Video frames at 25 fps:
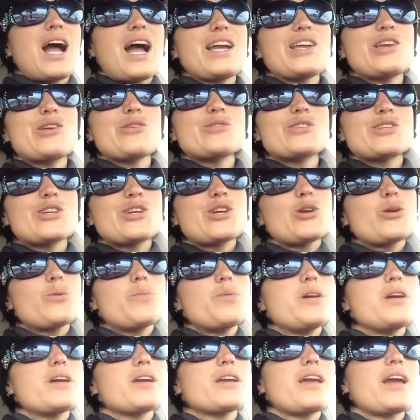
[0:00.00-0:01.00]
Hi
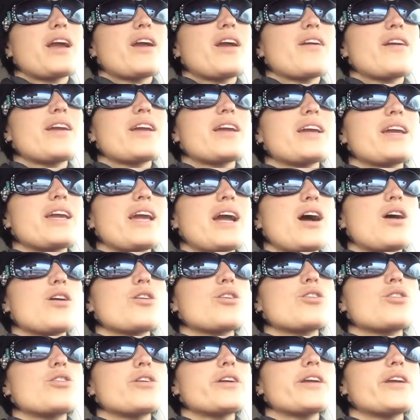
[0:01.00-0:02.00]
YouTube, Carrying
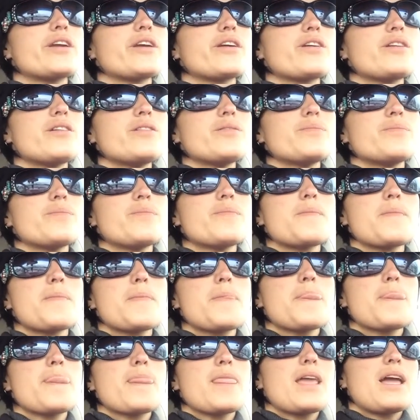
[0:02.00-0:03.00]
Cowgirl here.
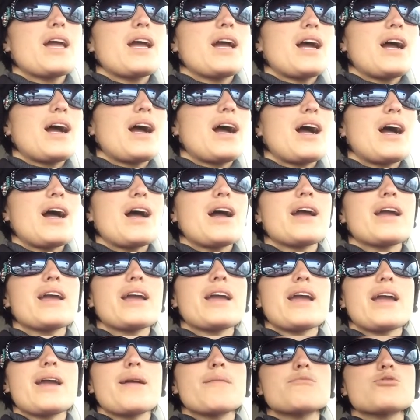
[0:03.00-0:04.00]
I
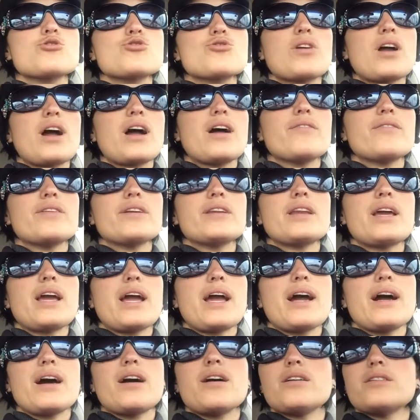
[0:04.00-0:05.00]
am driving
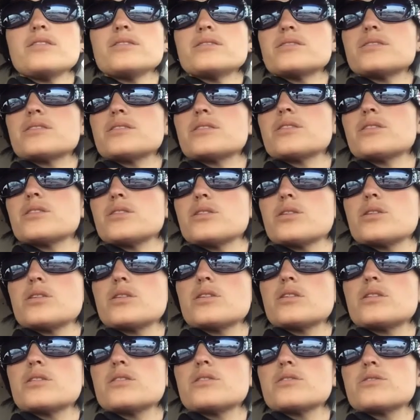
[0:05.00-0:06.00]
out
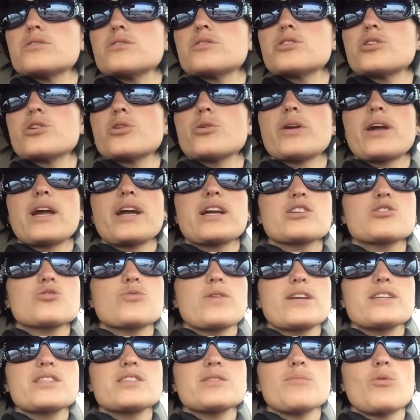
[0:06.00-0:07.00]
to
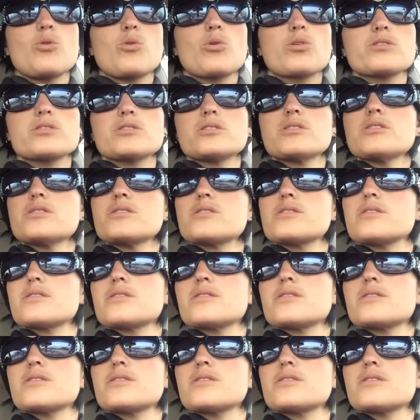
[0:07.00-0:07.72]
x-ray some horses